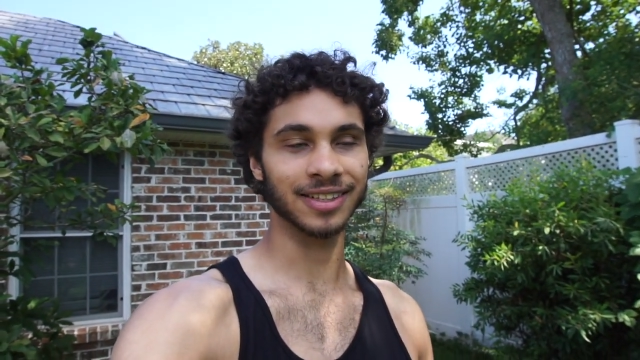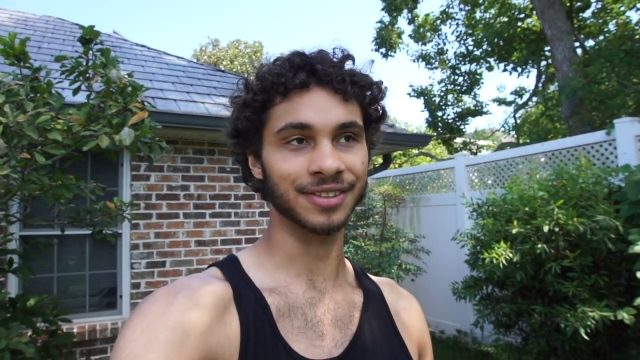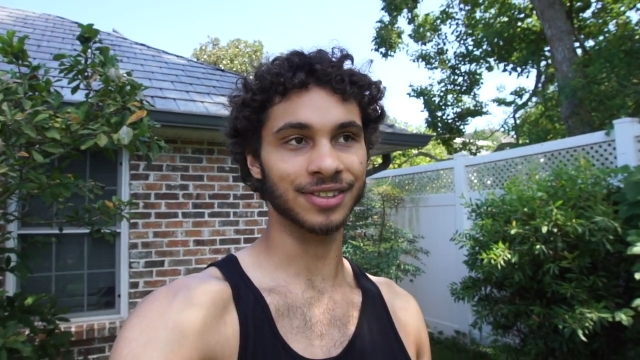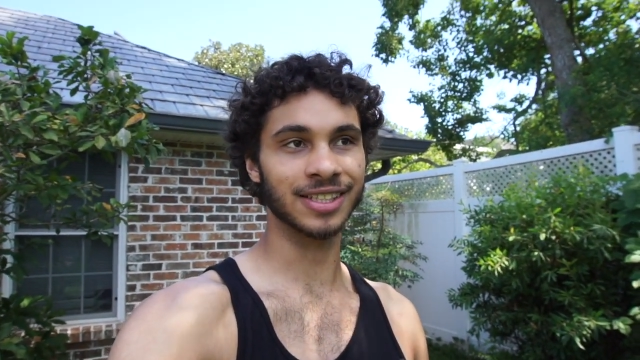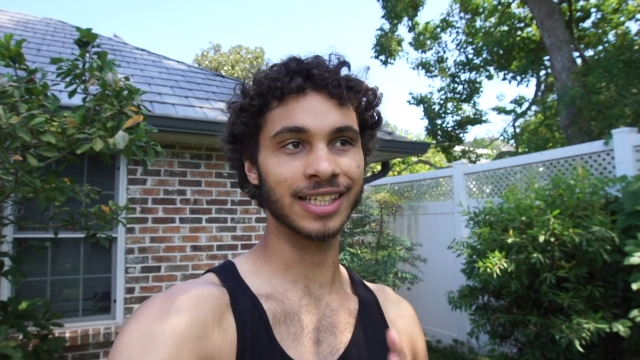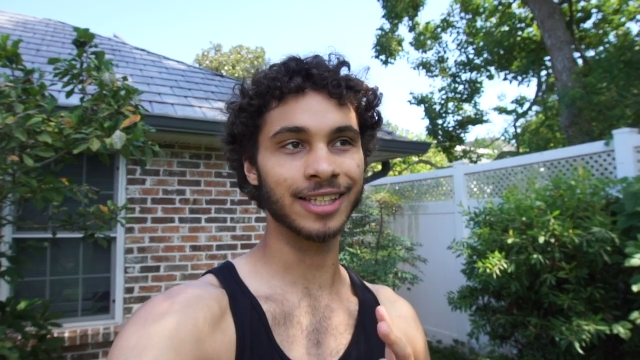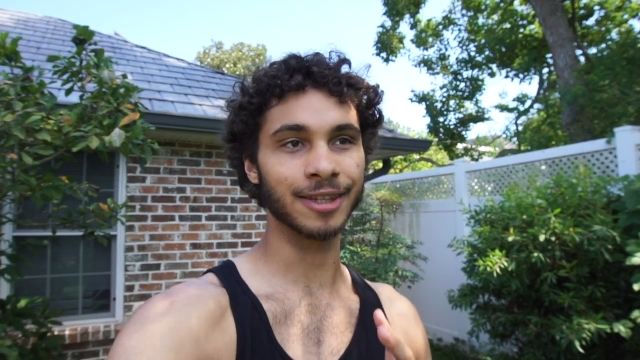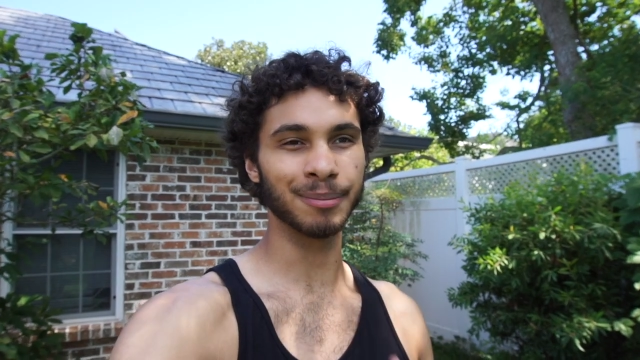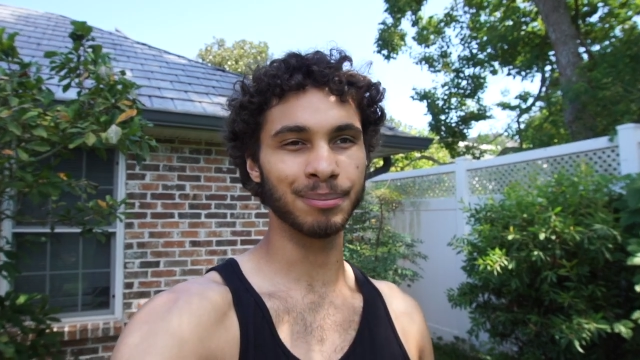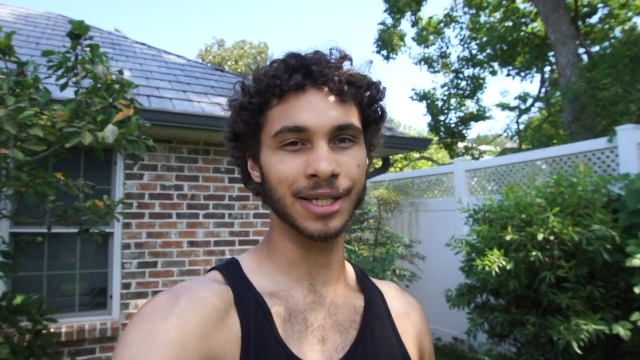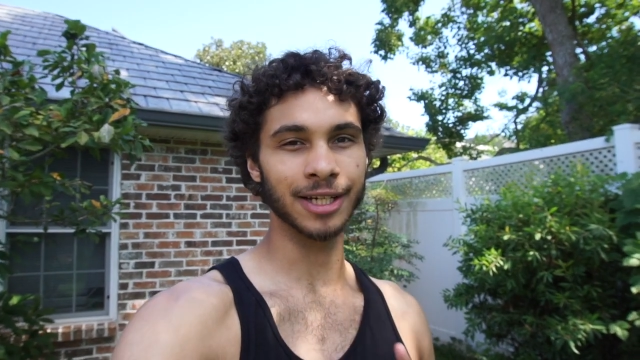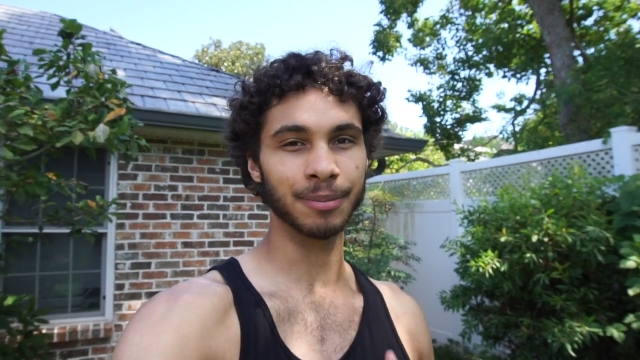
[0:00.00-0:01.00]
and see the
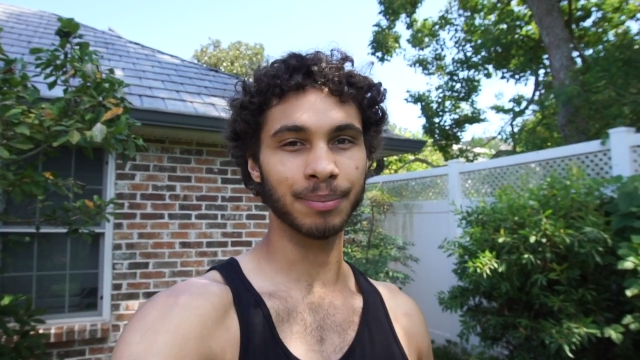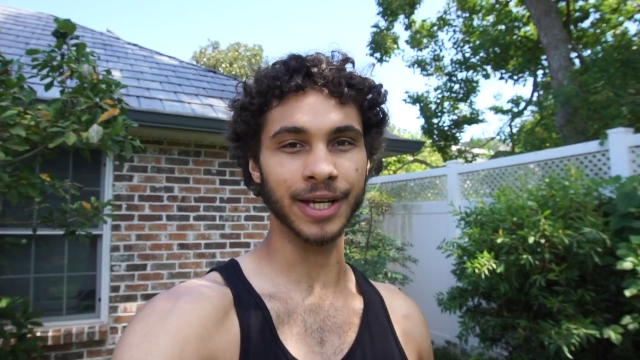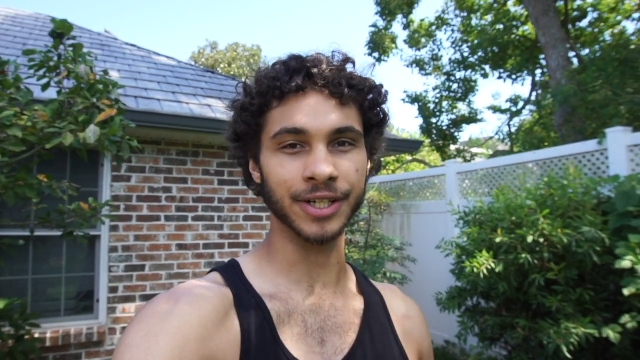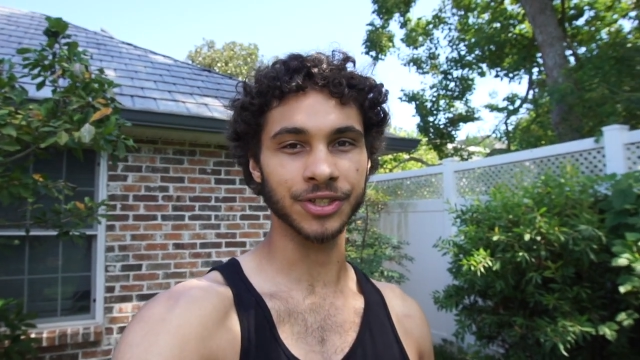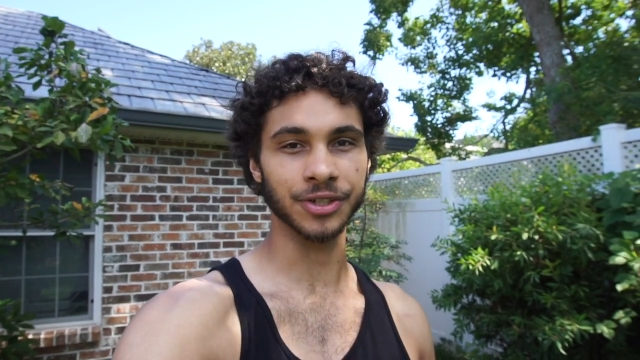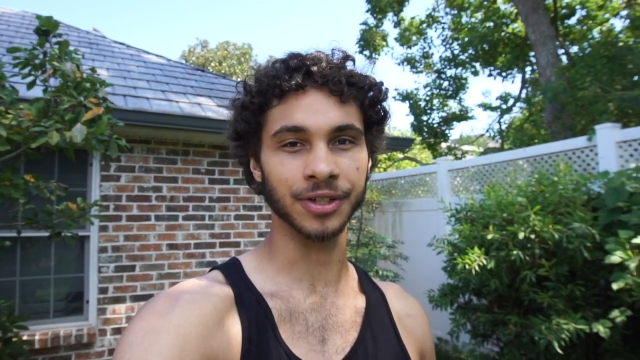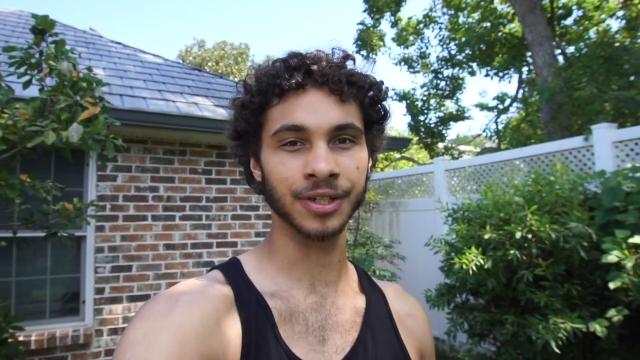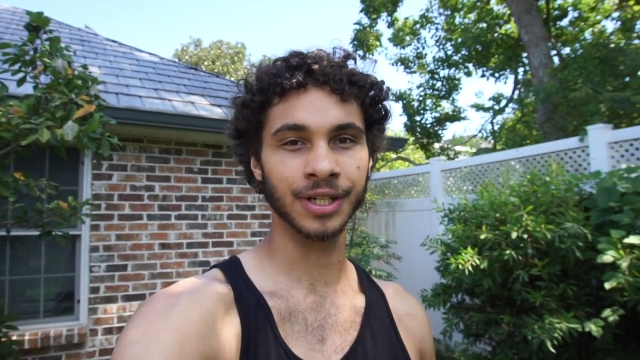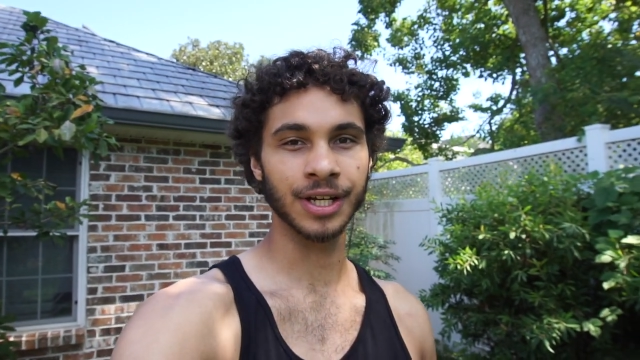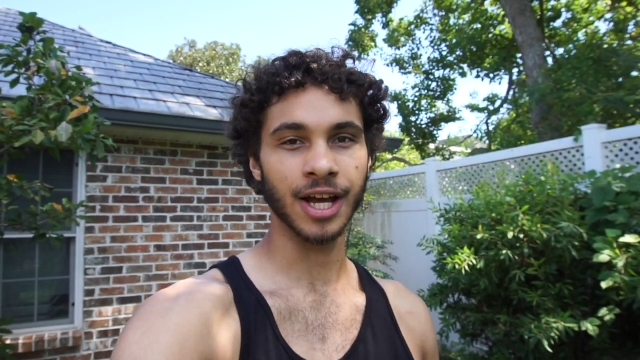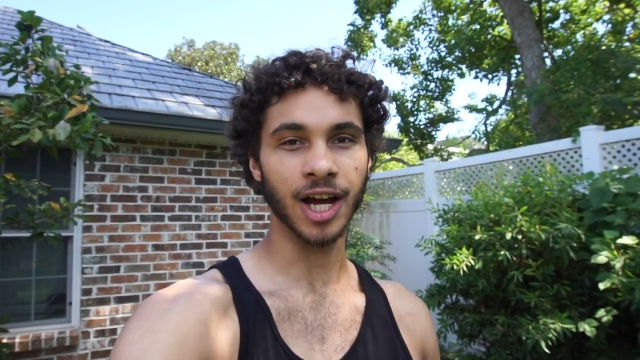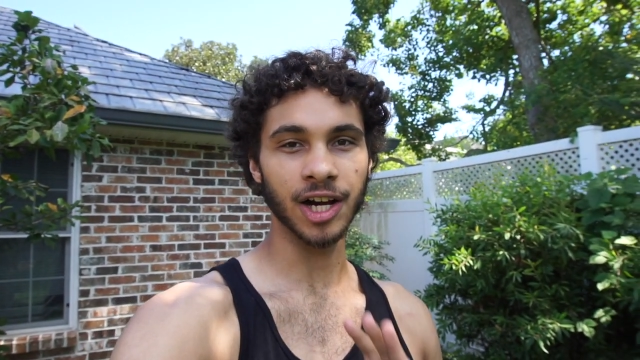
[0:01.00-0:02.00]
big picture
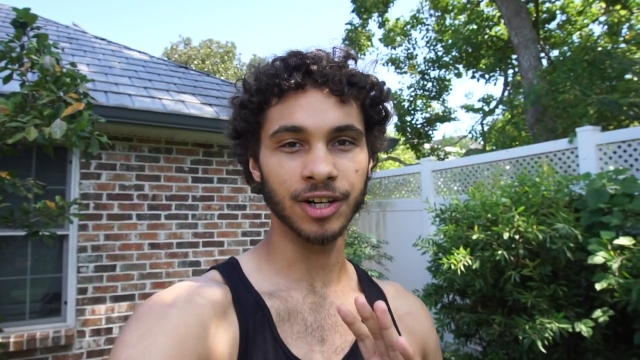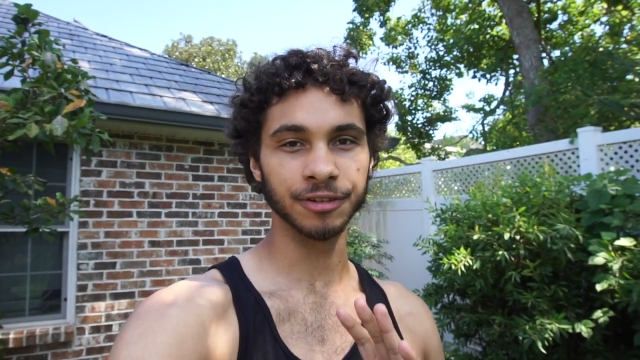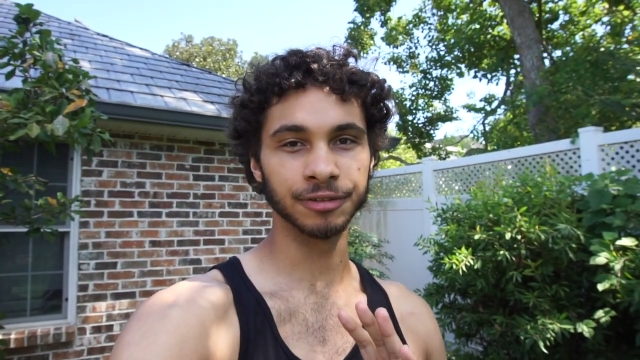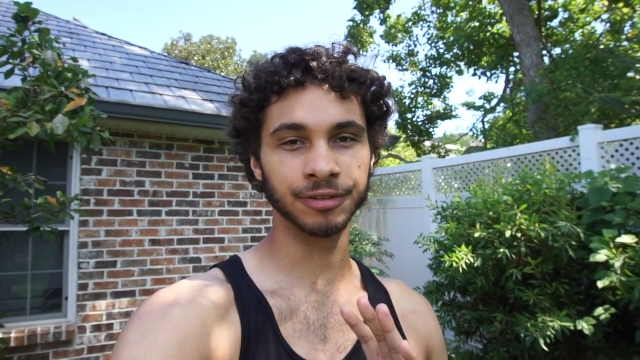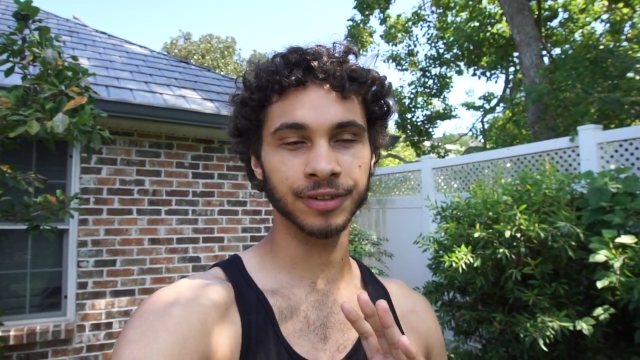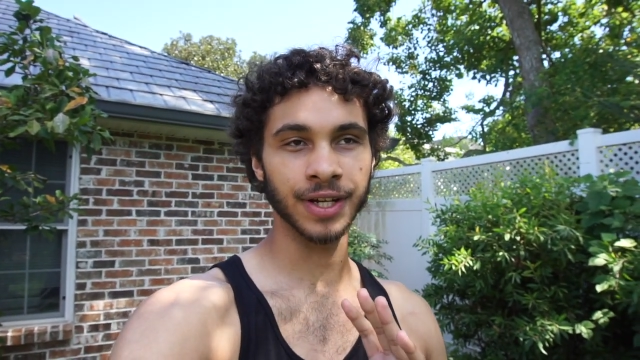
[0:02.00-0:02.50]
of